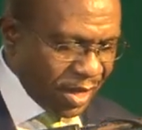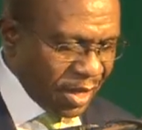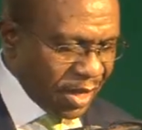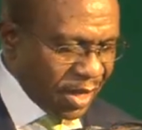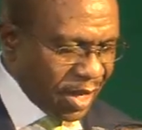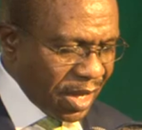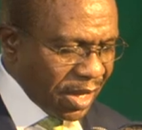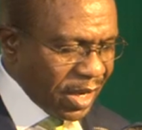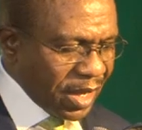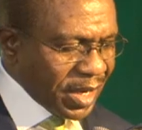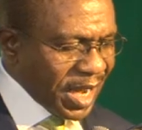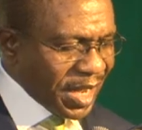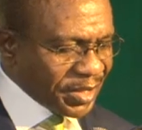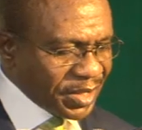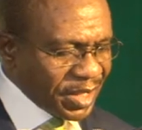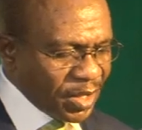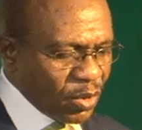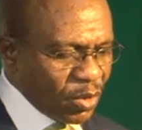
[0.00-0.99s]
Again, I
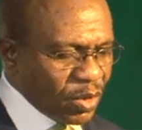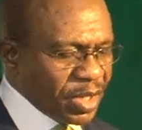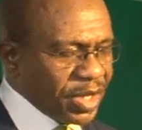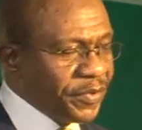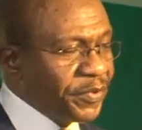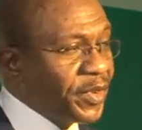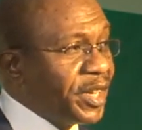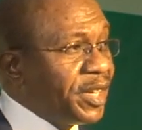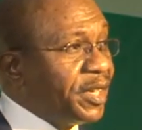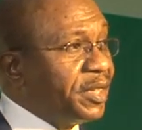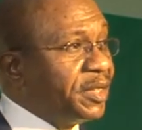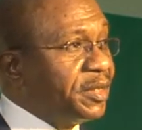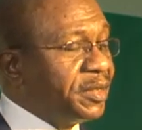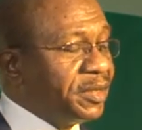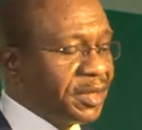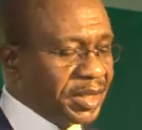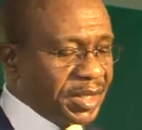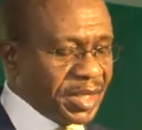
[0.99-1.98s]
say good
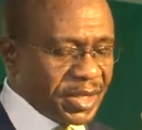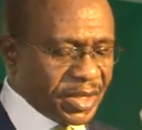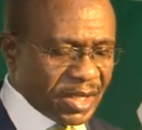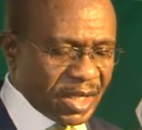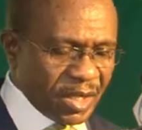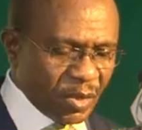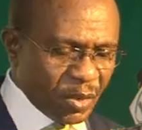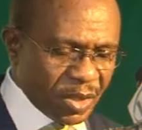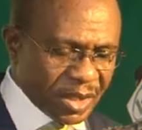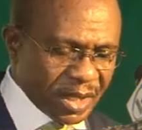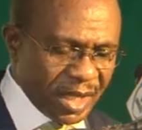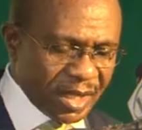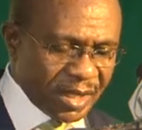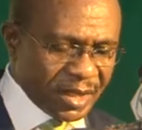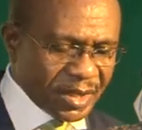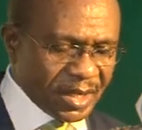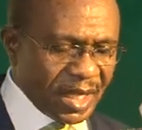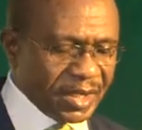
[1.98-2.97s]
evening, distinguished
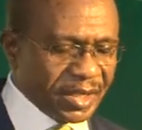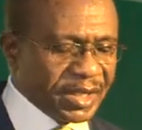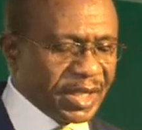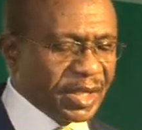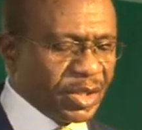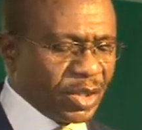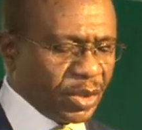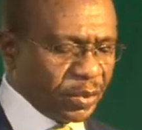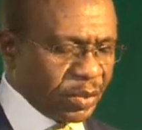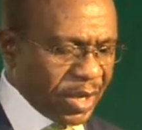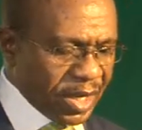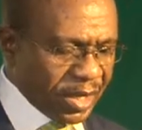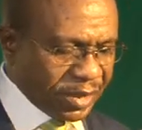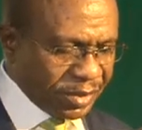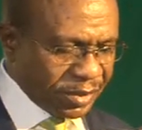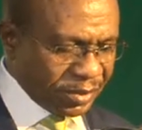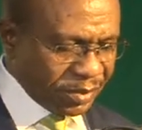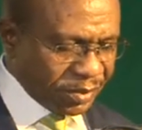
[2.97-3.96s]
ladies and
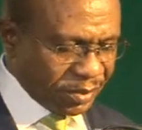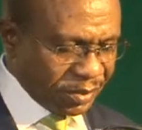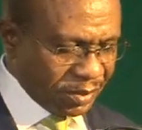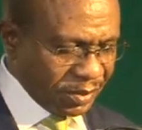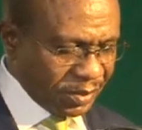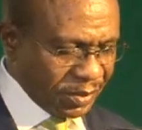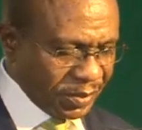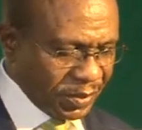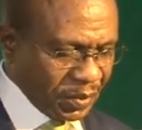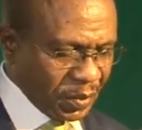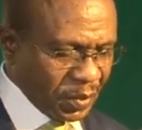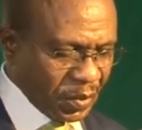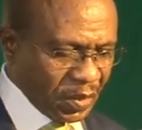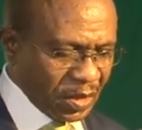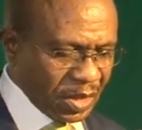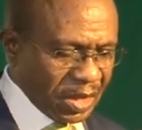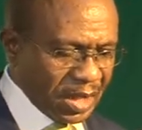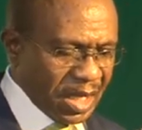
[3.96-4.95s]
gentlemen,
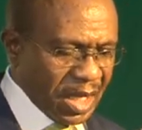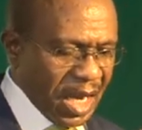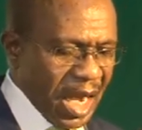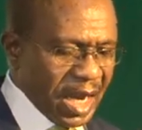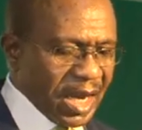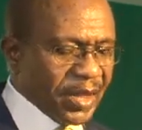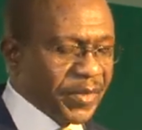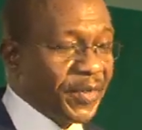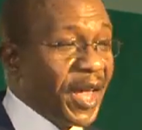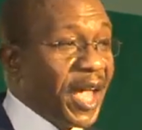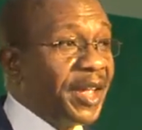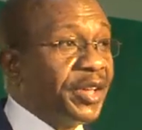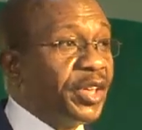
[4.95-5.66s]
and I thank